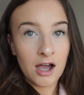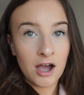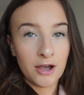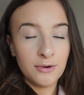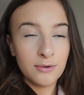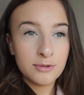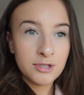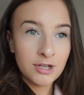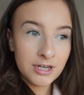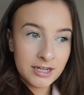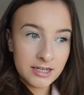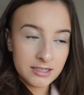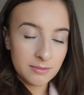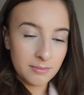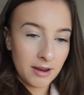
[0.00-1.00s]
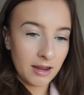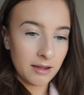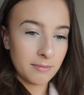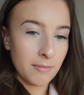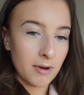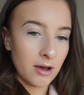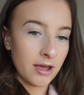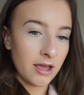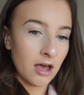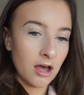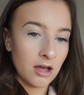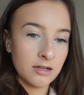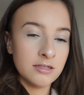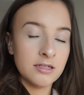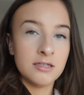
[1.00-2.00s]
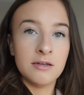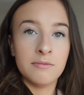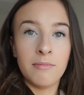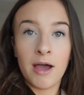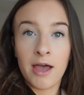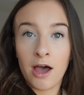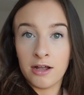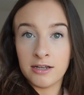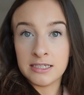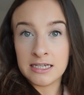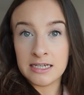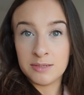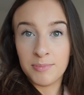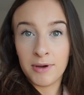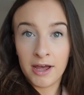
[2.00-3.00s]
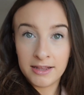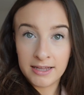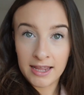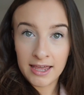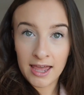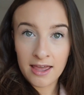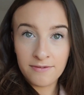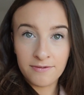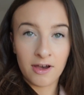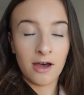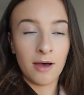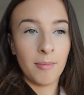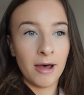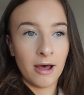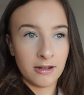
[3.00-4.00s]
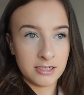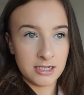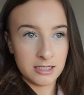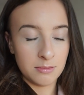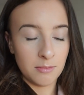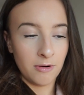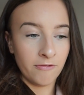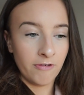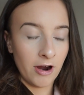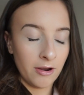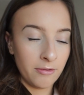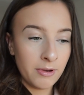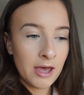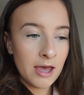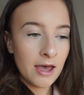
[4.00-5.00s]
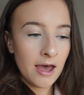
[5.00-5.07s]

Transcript: I also need to make my auntie's birthday cake for her party tomorrow.